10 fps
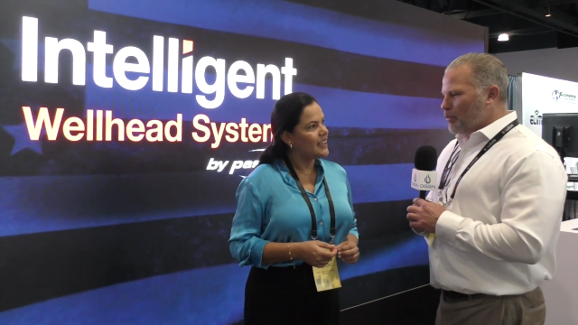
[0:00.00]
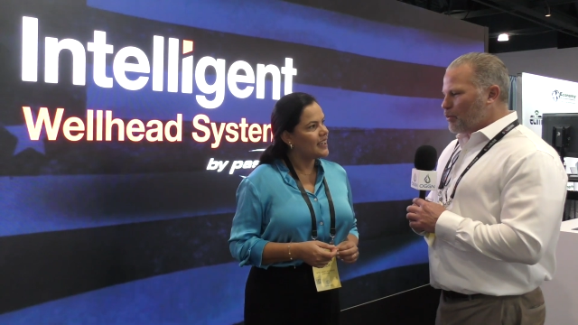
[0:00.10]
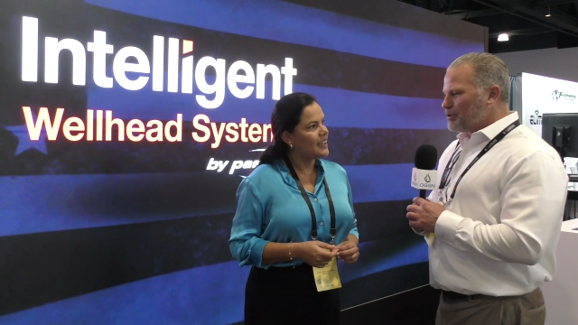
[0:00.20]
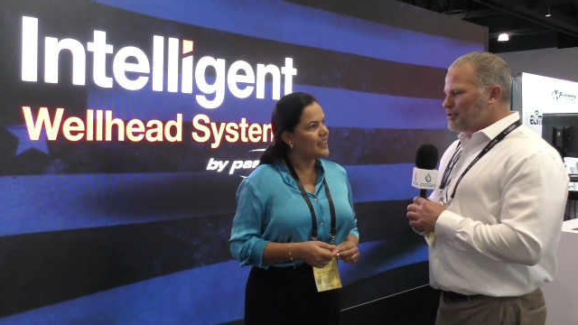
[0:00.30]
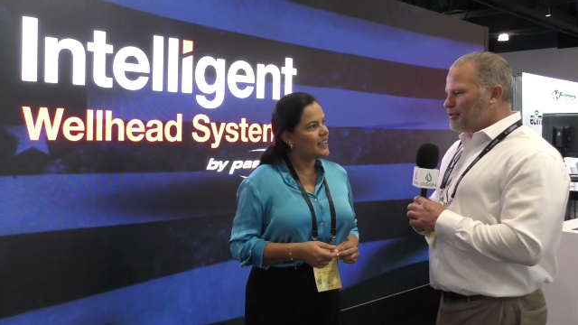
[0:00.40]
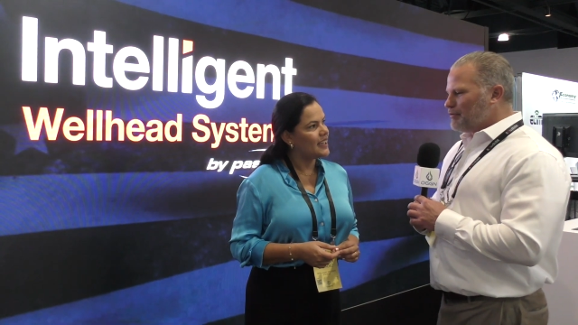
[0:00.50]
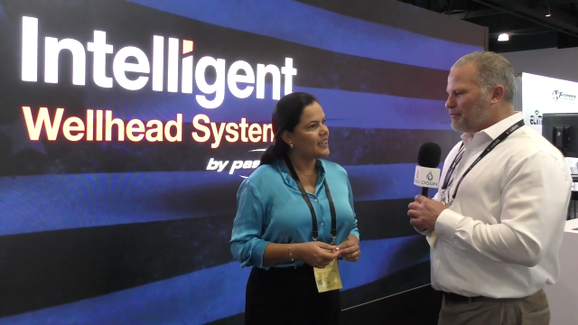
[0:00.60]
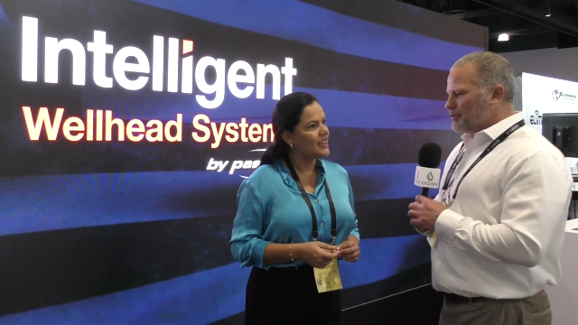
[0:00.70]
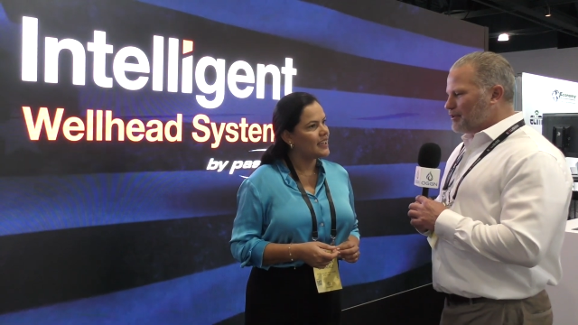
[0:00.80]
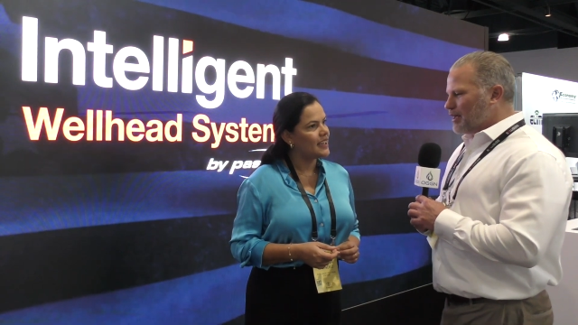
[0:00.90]
Speaker 1: what do you
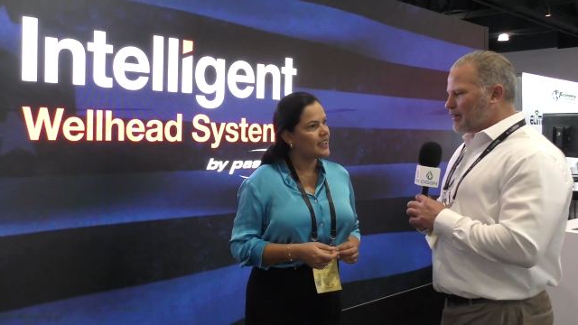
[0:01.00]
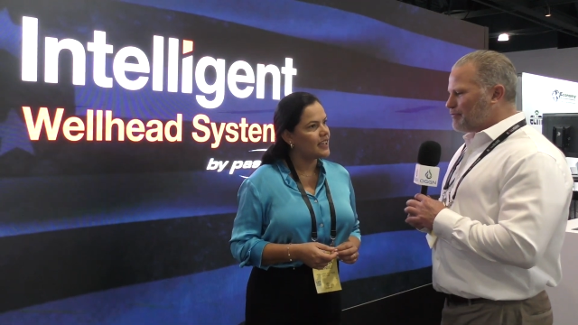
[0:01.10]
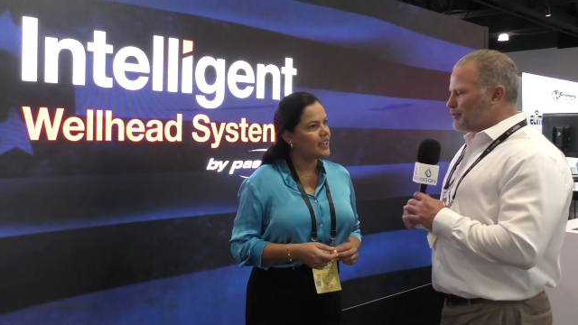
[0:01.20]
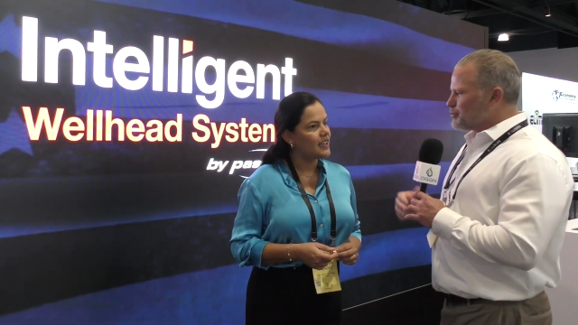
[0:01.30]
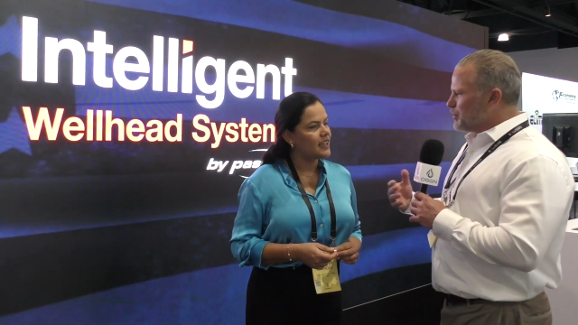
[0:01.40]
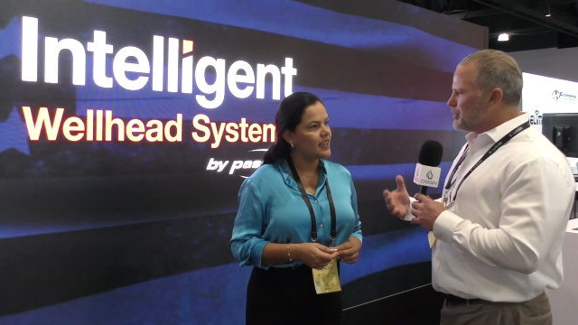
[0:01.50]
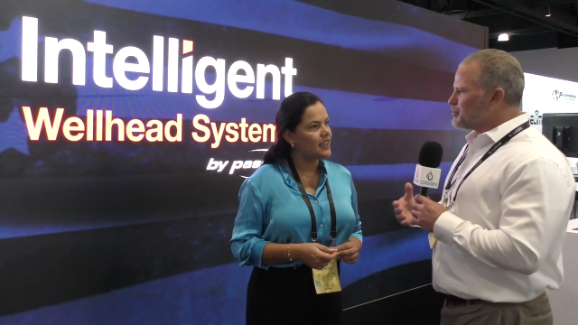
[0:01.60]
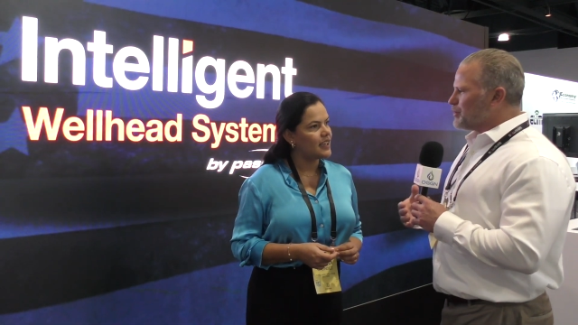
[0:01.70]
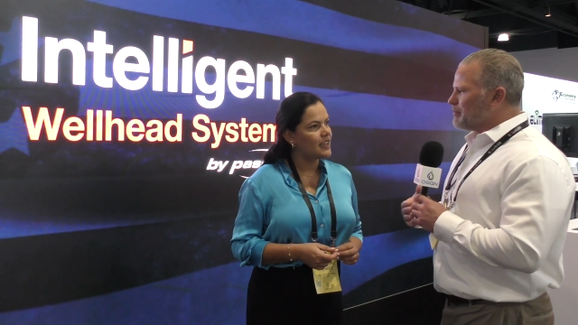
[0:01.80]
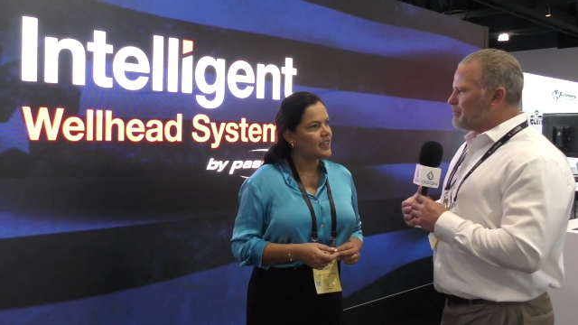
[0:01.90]
feel like for
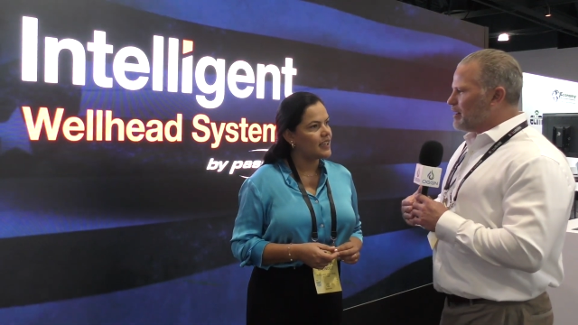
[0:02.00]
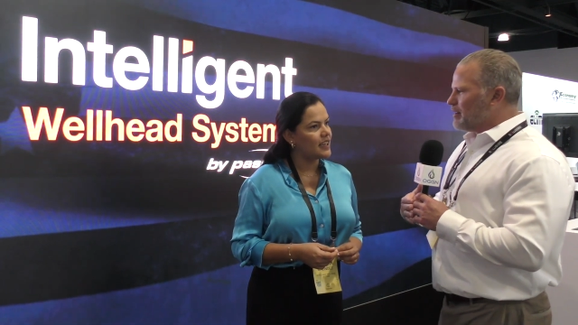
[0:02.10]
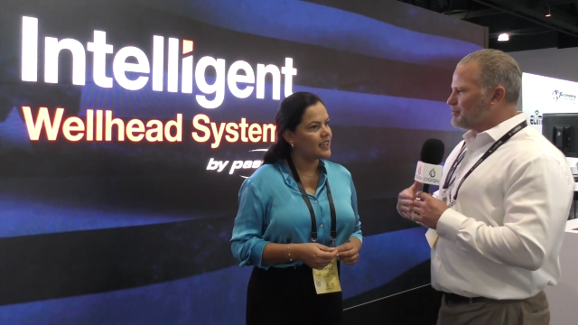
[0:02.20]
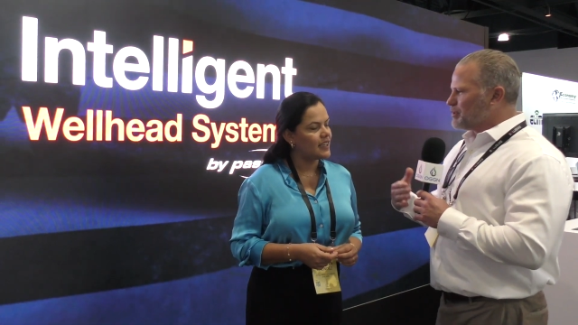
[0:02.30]
2025,